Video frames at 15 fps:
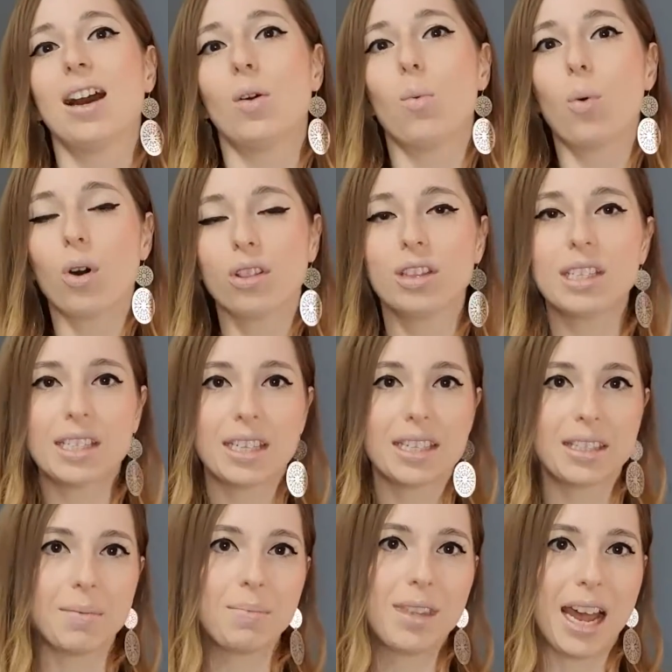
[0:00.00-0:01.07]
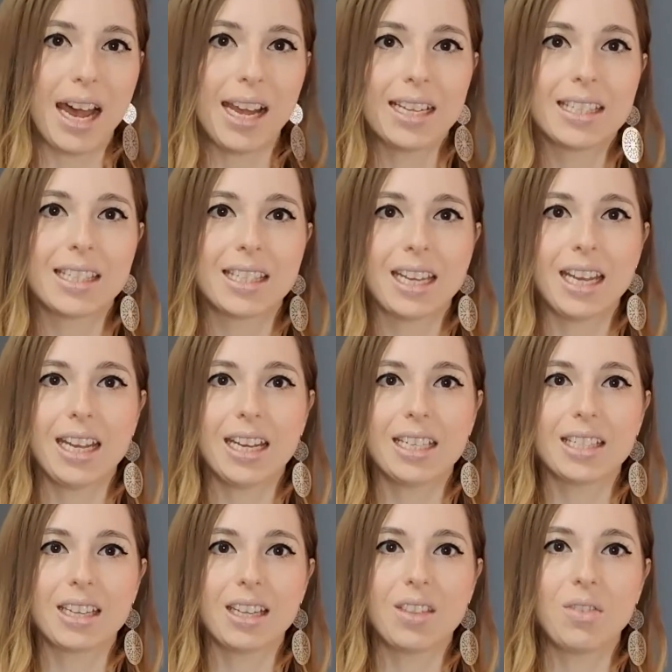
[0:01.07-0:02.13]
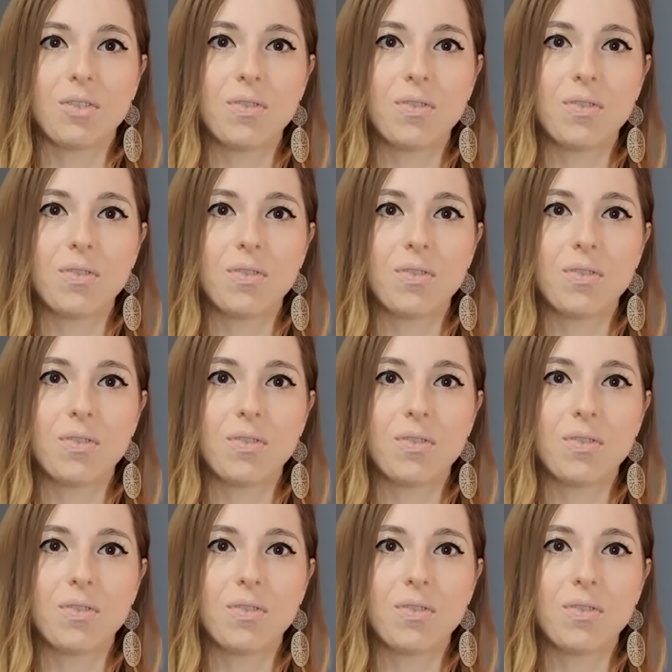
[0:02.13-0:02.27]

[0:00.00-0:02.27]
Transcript: what the system does is it